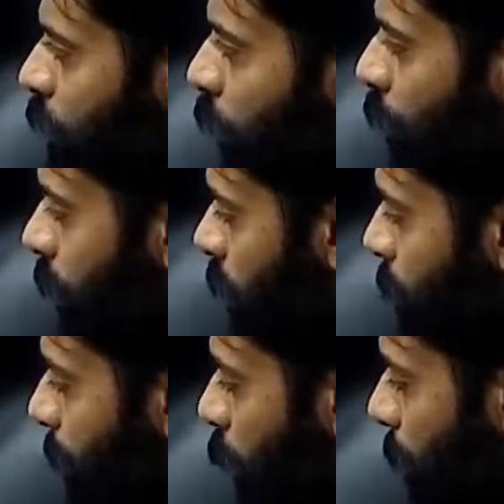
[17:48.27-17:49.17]
of
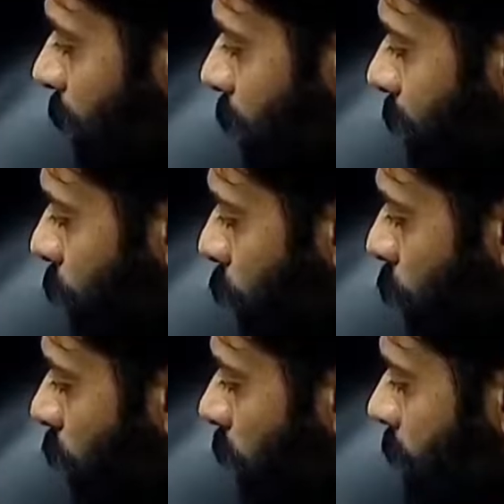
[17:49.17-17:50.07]
speedometer with
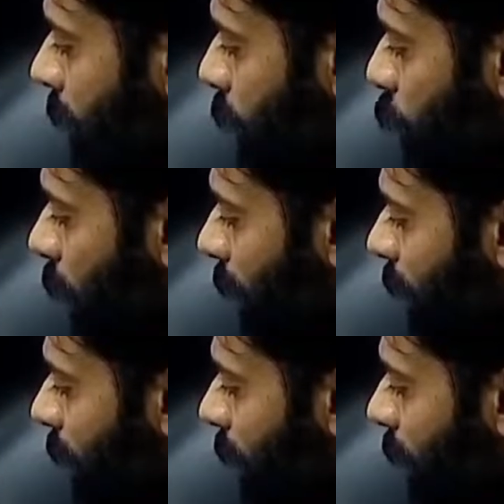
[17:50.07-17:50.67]
you, then you are